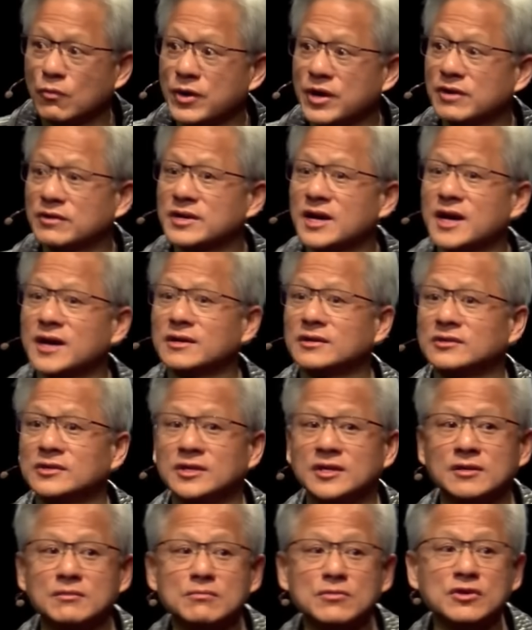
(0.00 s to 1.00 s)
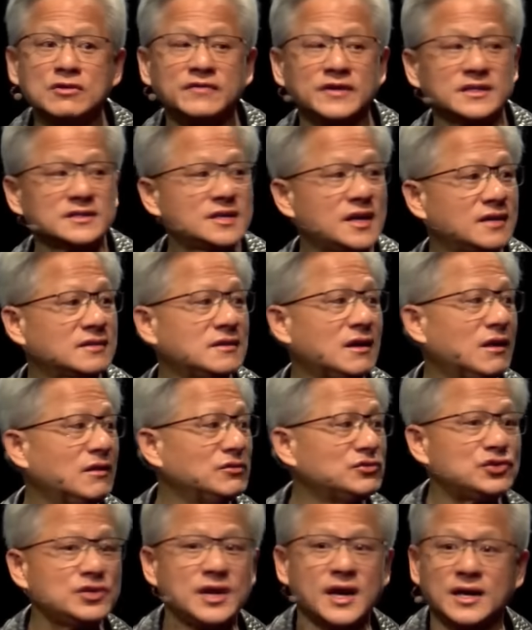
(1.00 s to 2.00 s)
We are now moving
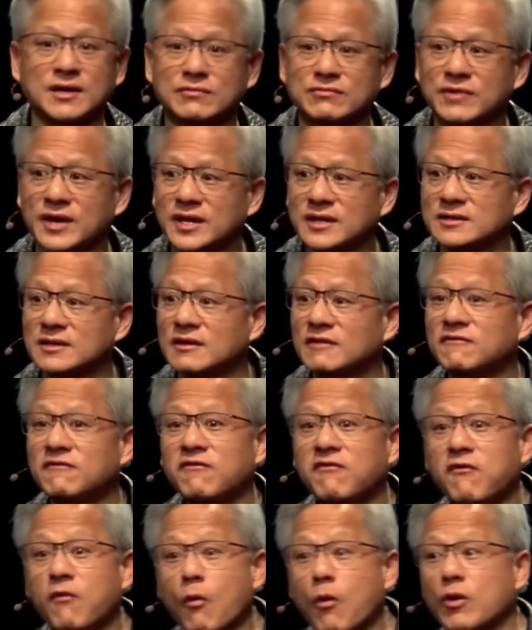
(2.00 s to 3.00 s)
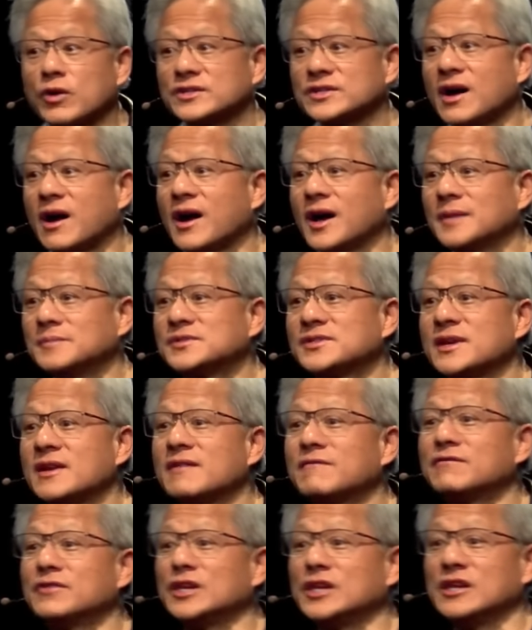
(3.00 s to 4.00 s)
technology at a rate of four times
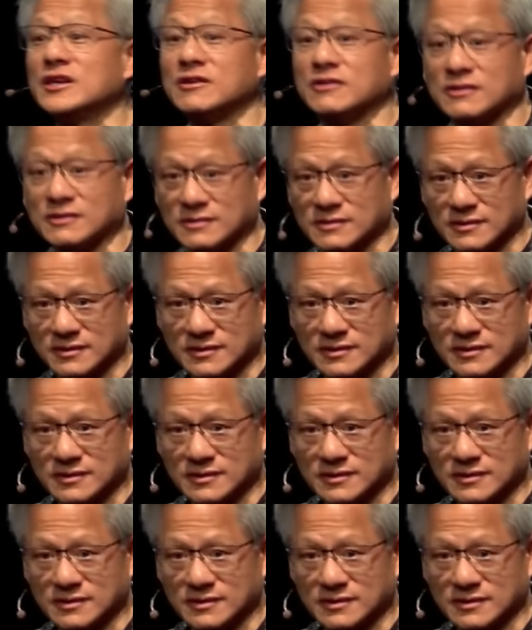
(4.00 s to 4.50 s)
every year.